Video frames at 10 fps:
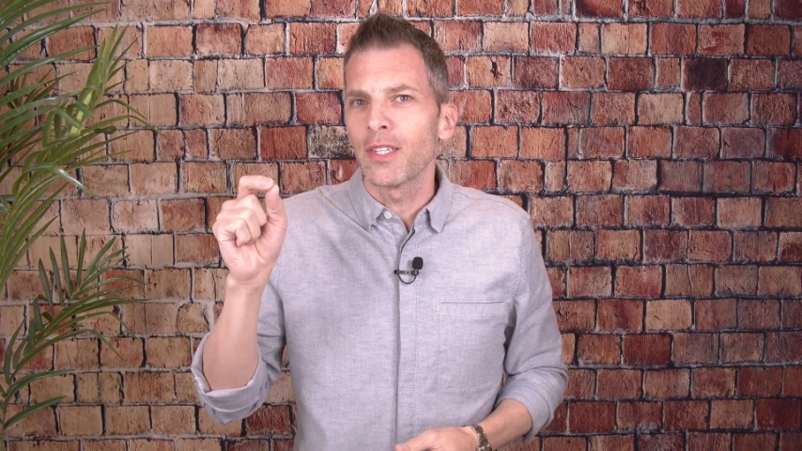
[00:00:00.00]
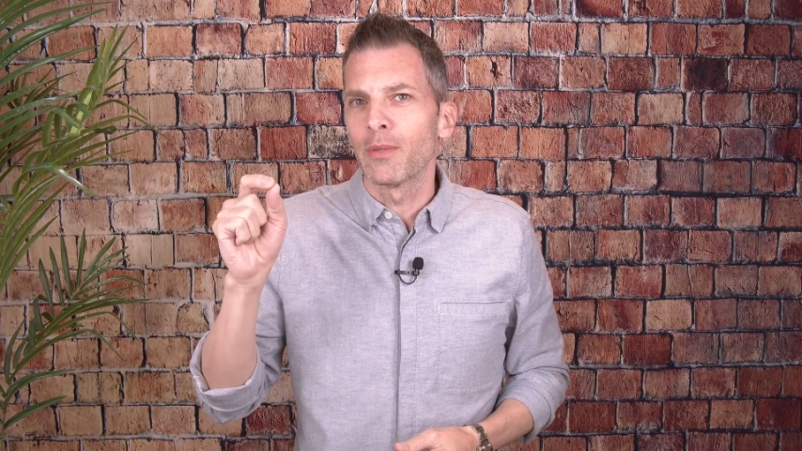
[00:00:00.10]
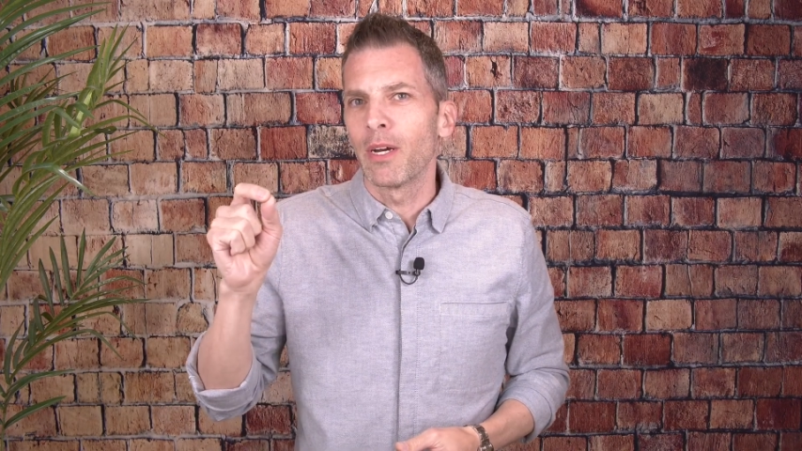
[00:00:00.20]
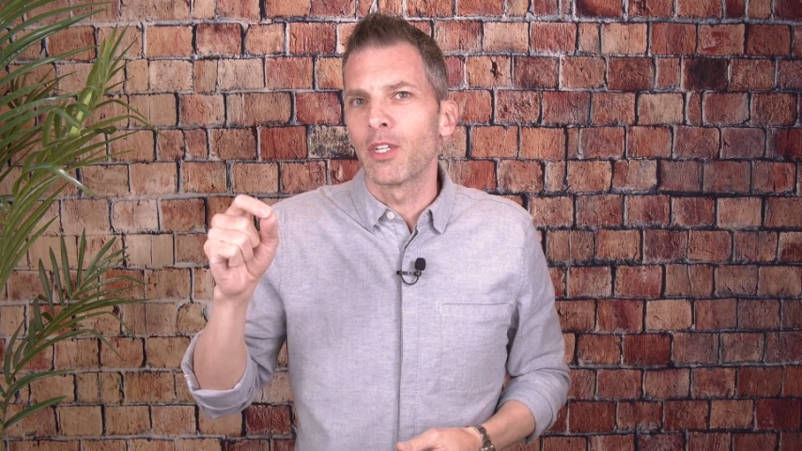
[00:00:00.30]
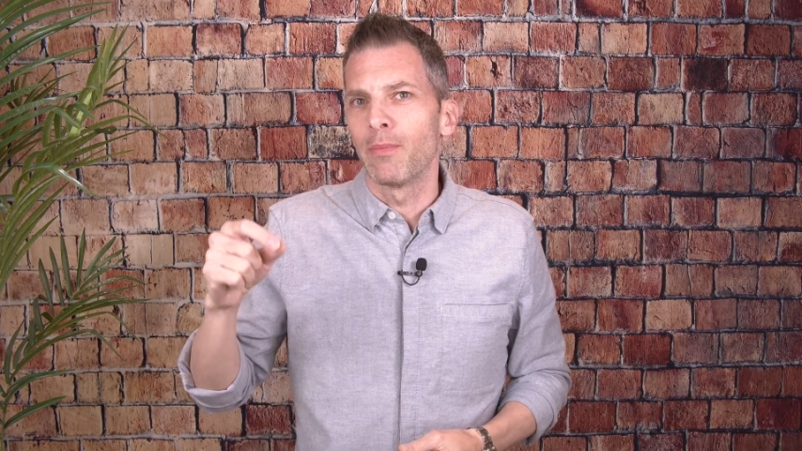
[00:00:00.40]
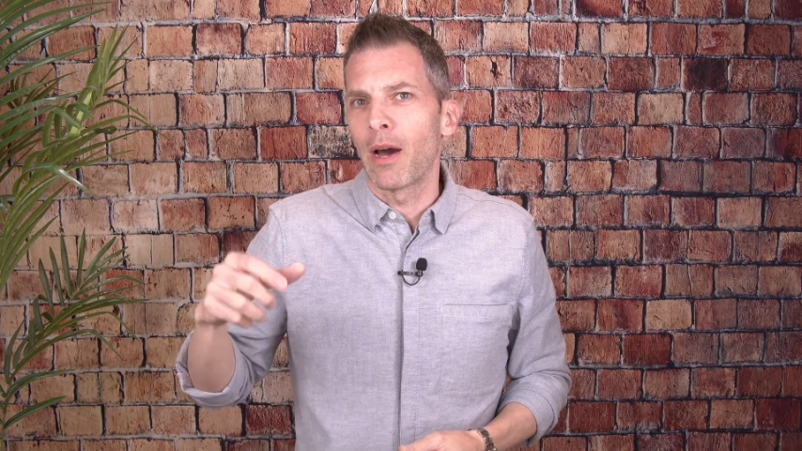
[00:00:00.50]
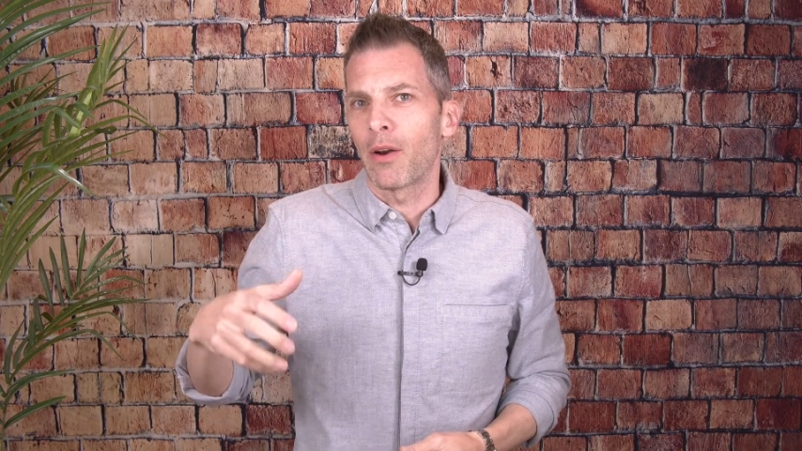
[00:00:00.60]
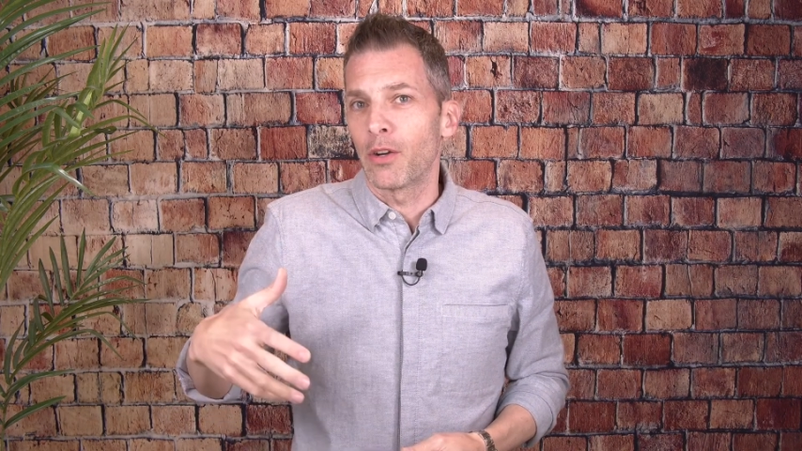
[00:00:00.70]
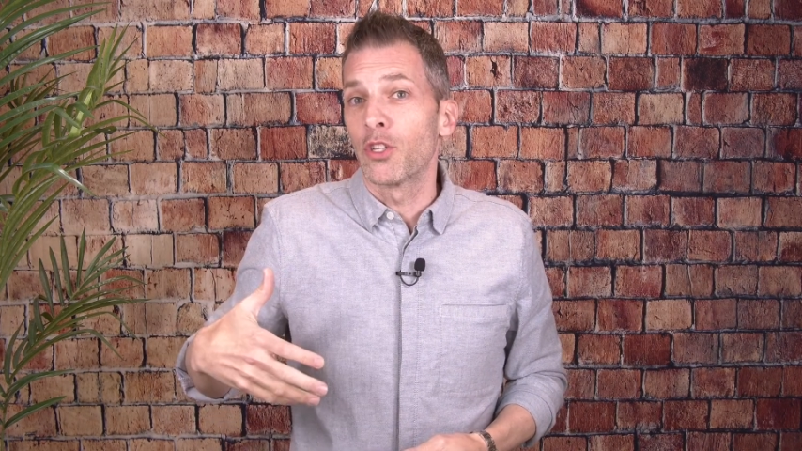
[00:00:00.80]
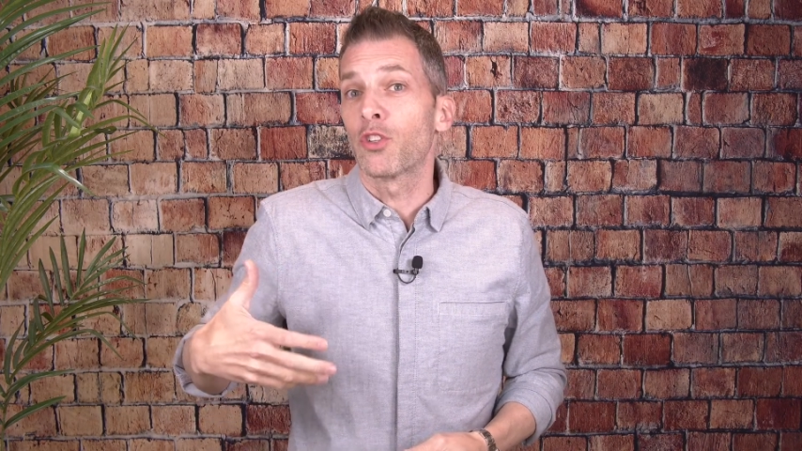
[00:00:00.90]
as much about
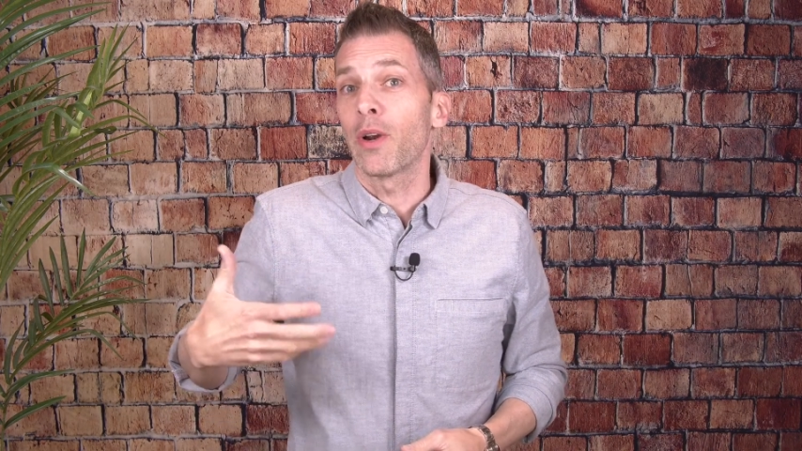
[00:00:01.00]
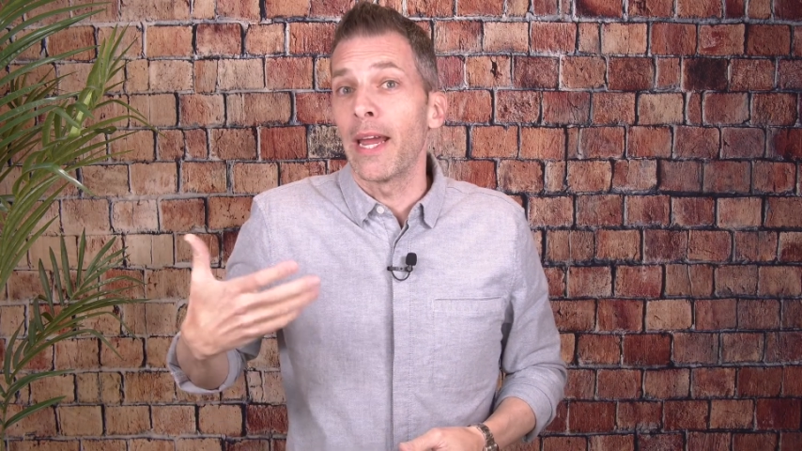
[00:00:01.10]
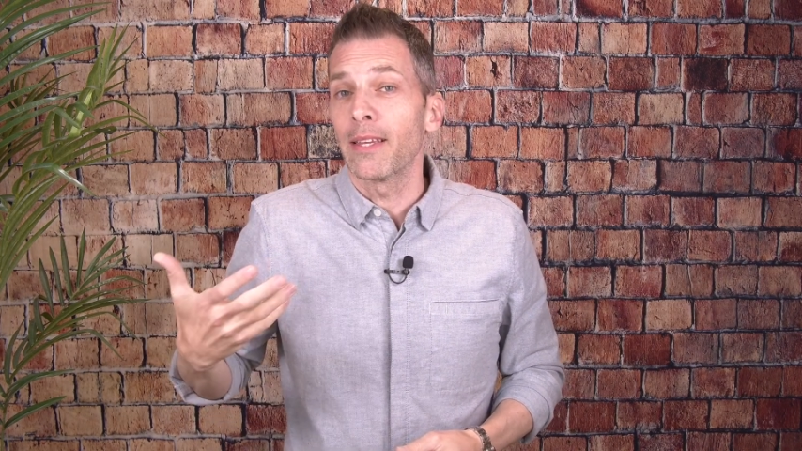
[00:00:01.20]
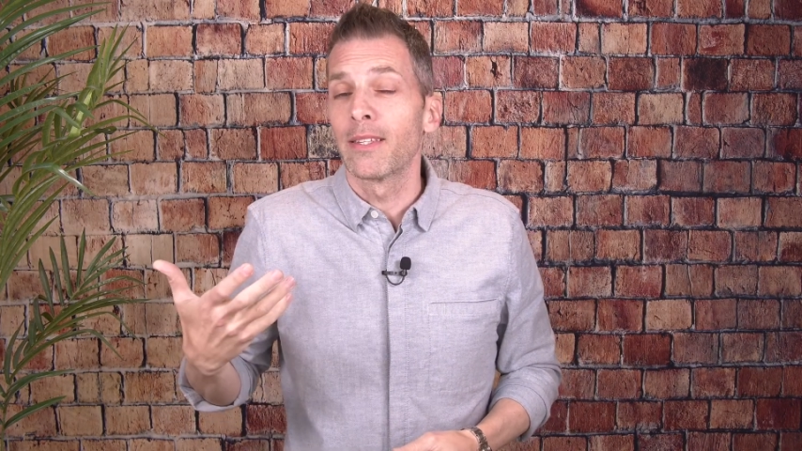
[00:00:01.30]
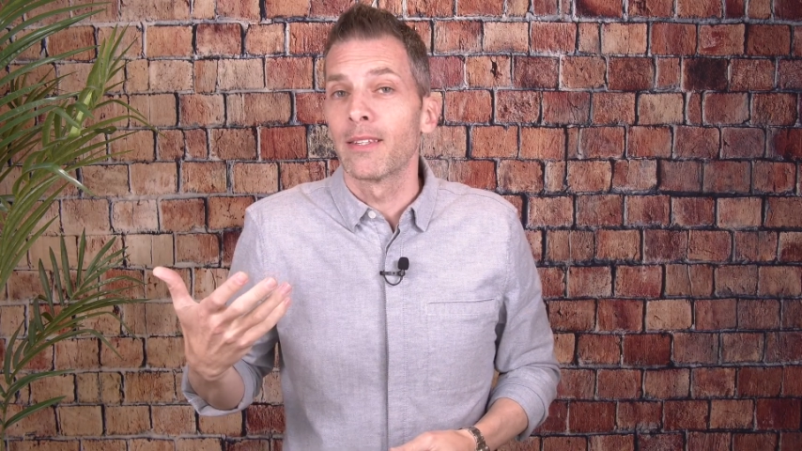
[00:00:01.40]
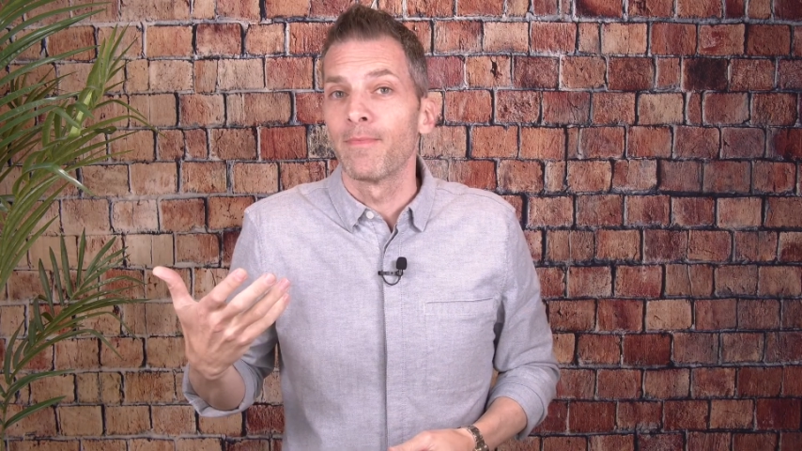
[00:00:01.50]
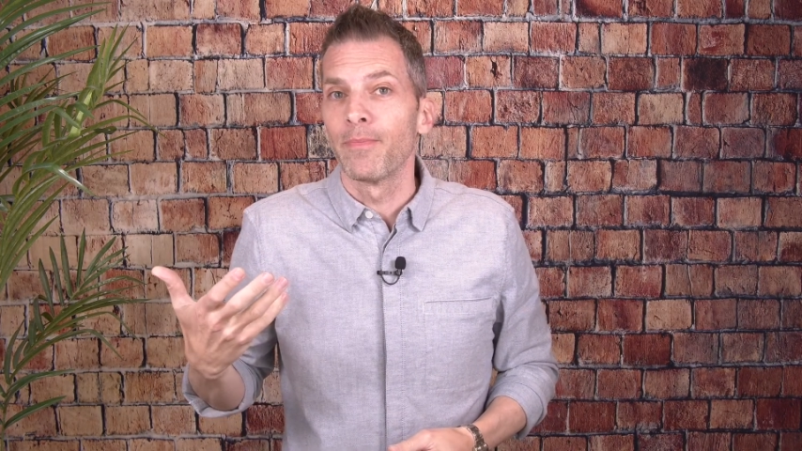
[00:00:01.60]
our strengths